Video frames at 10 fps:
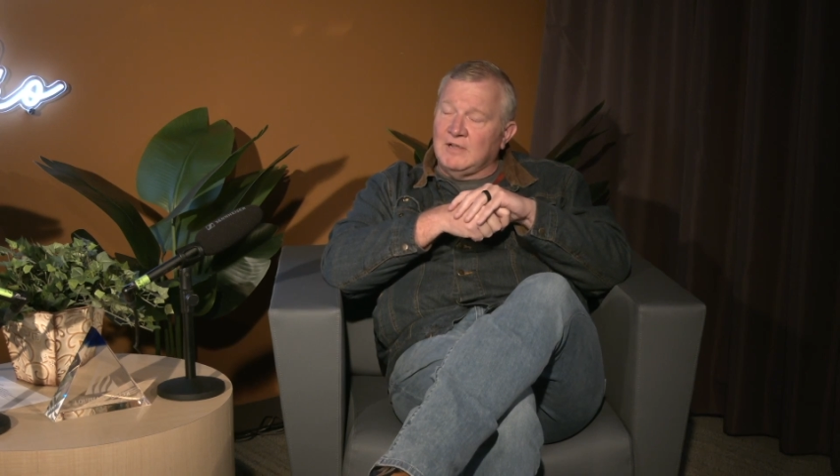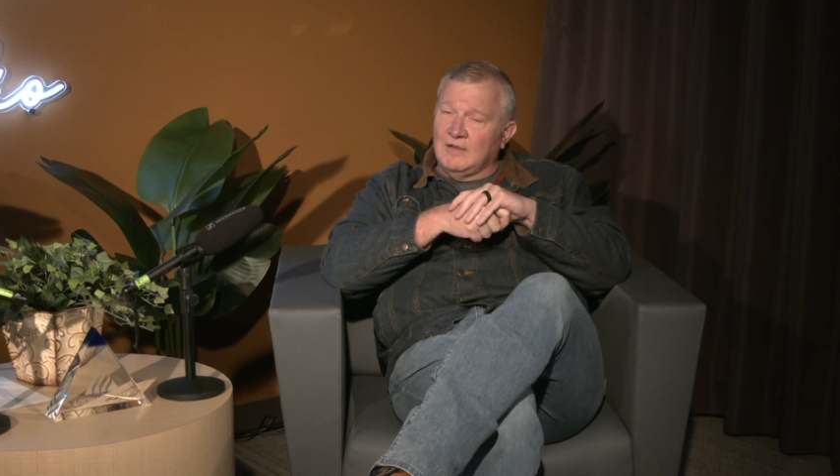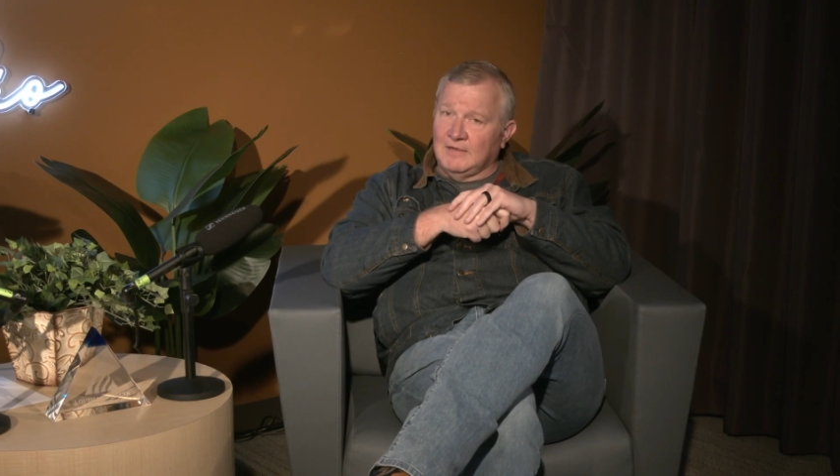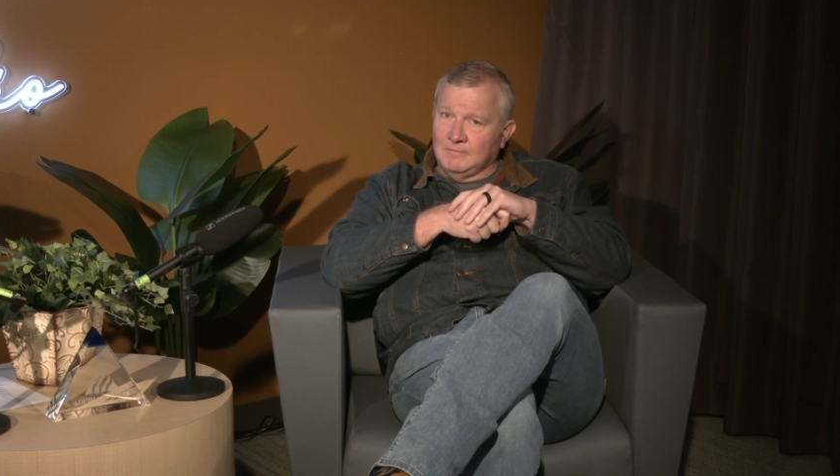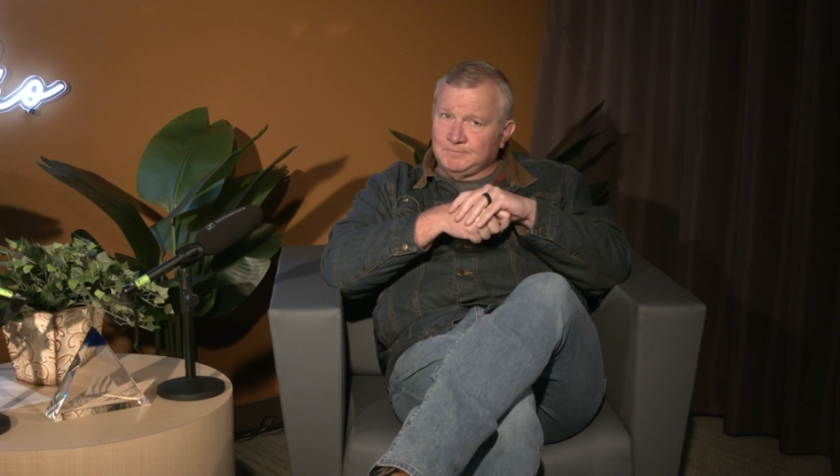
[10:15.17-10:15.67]

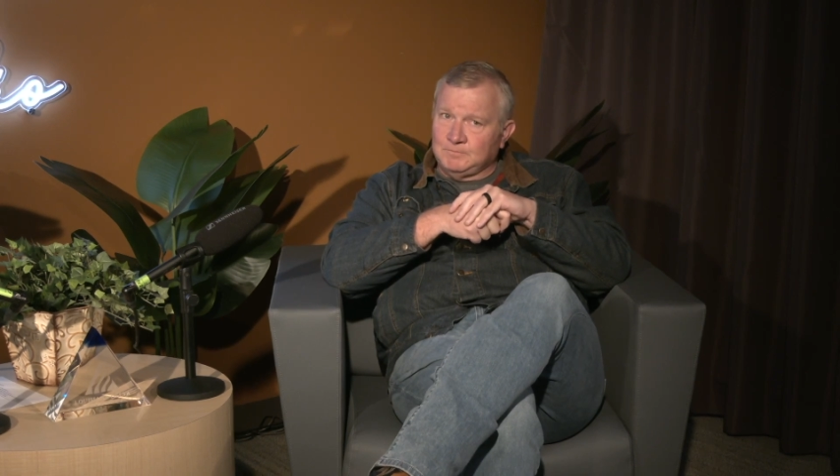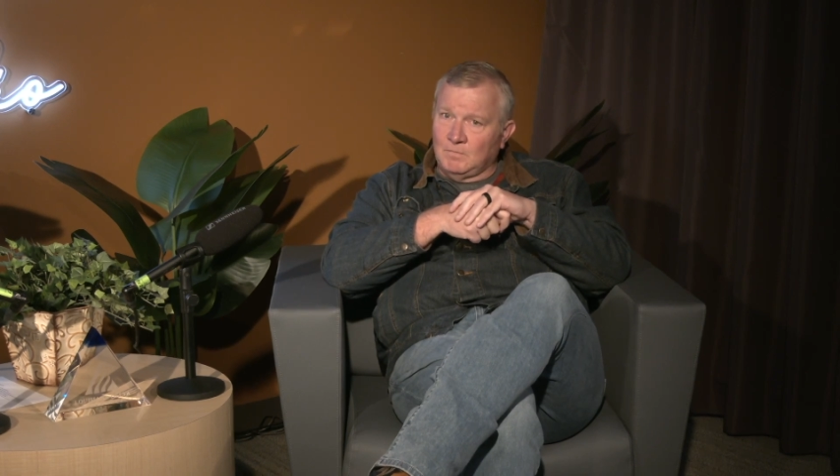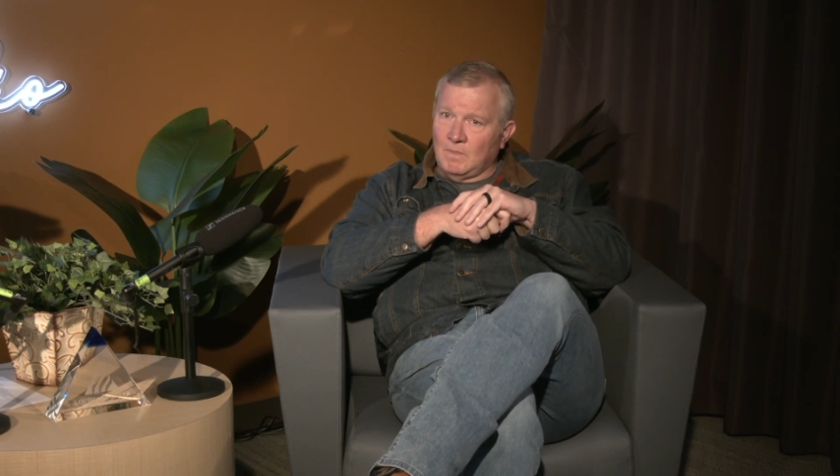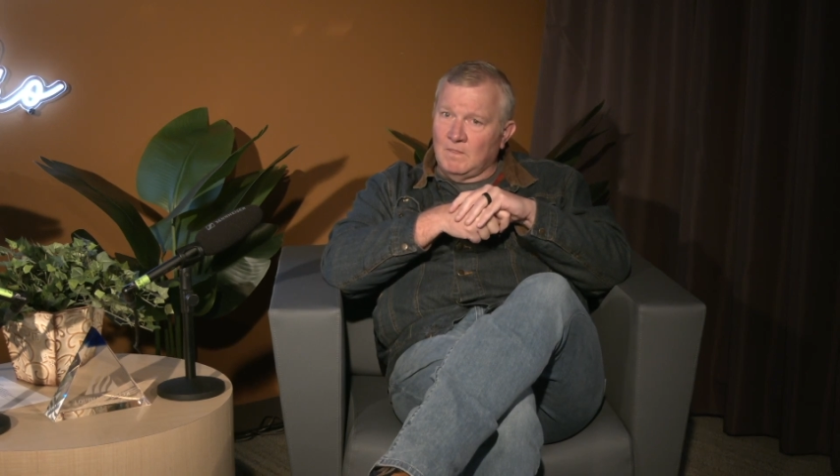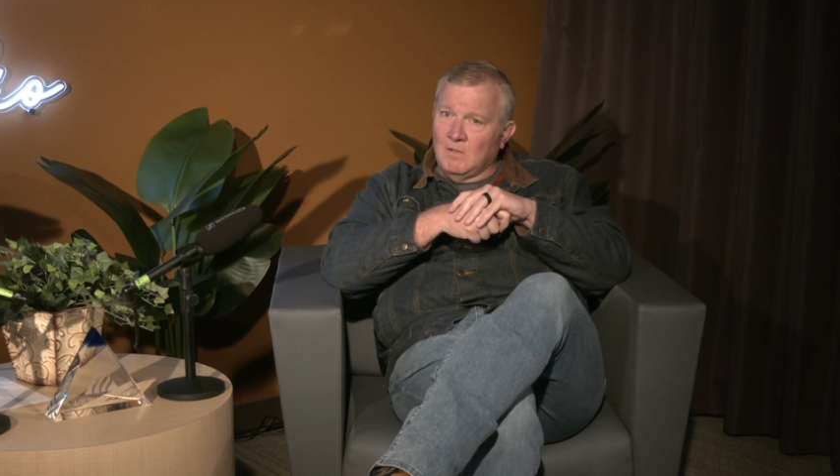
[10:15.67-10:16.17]
um,
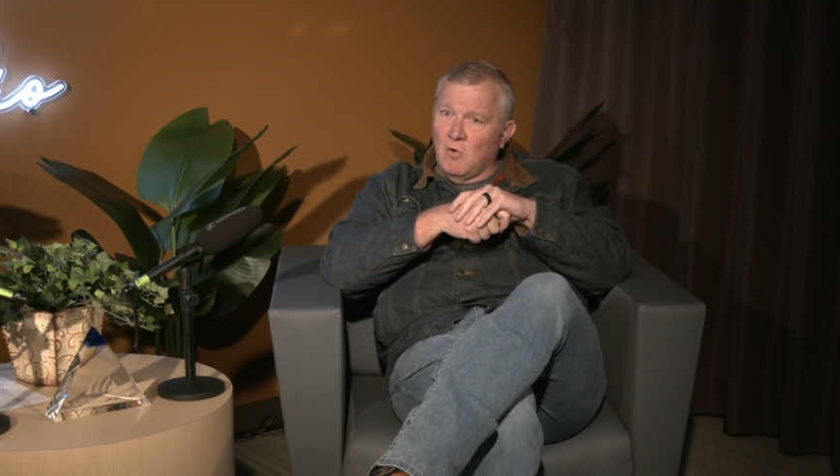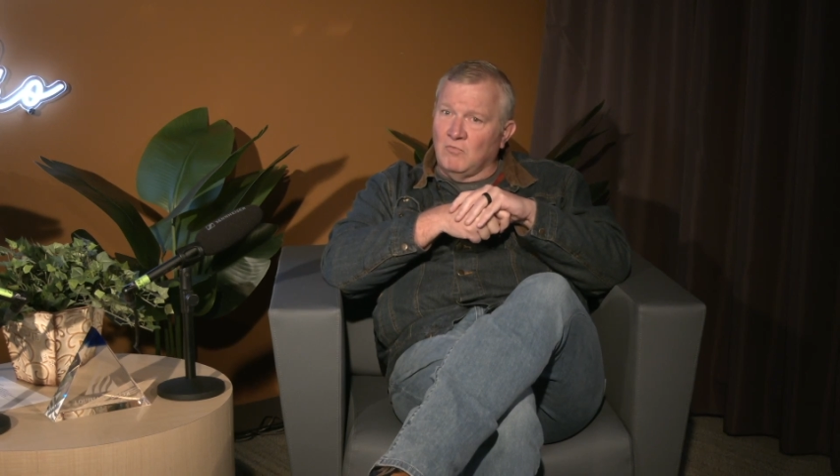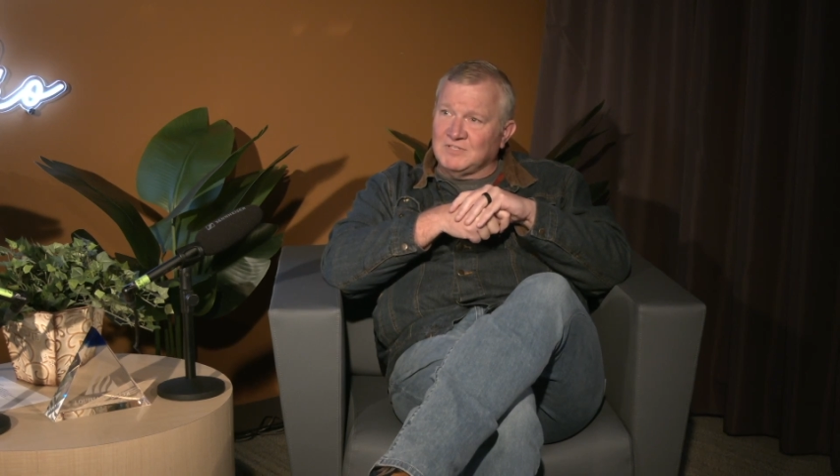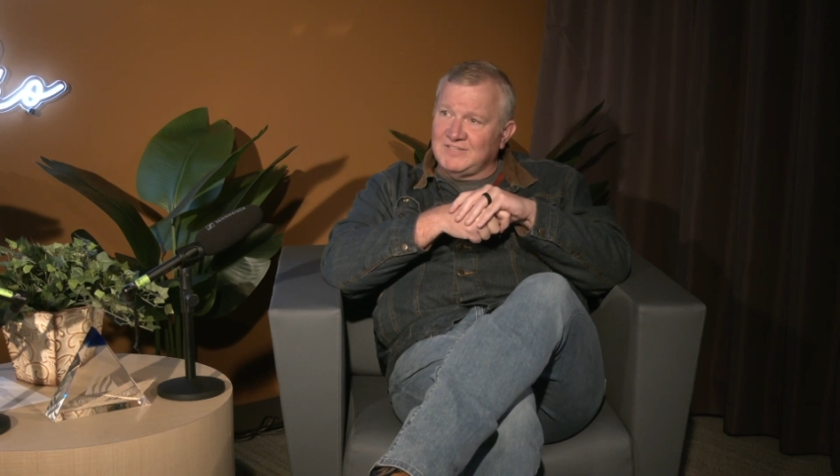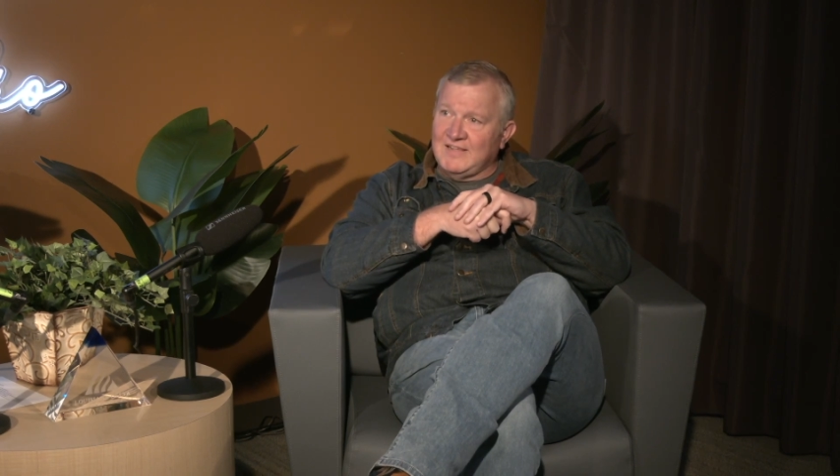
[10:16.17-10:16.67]

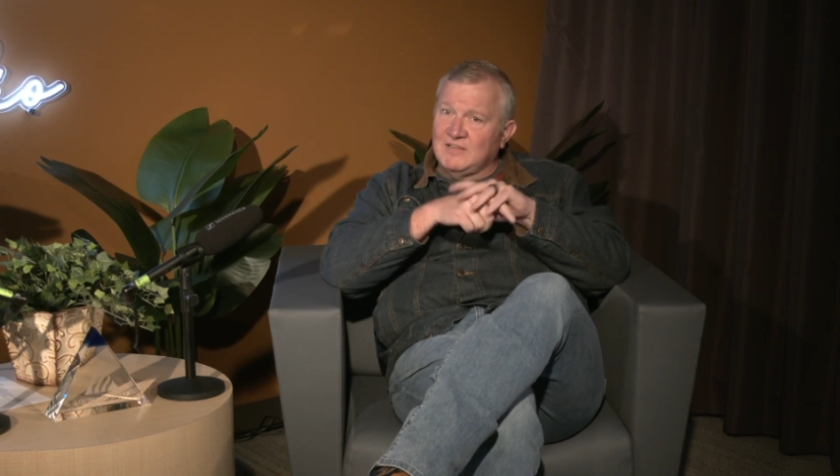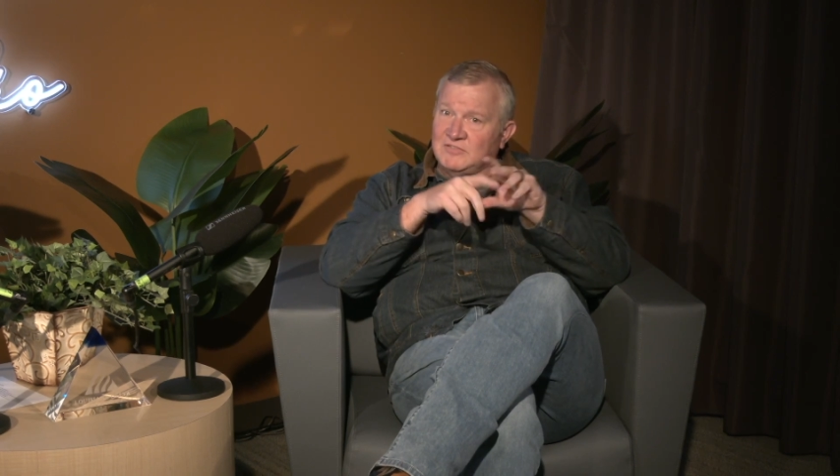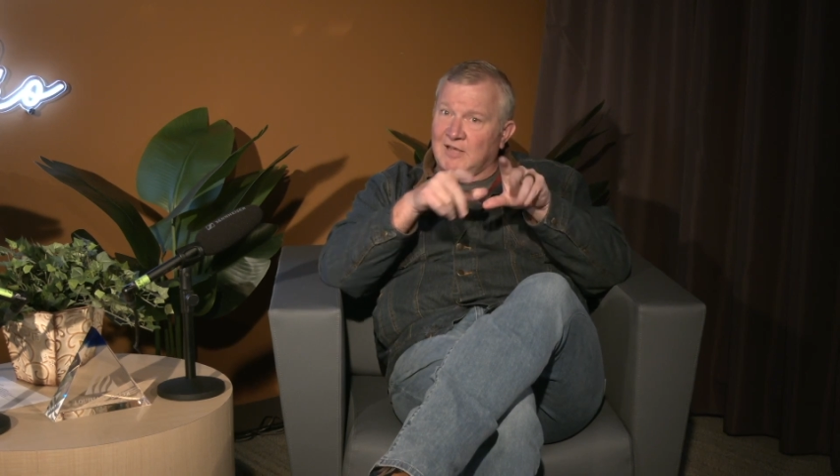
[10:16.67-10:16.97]
oversees that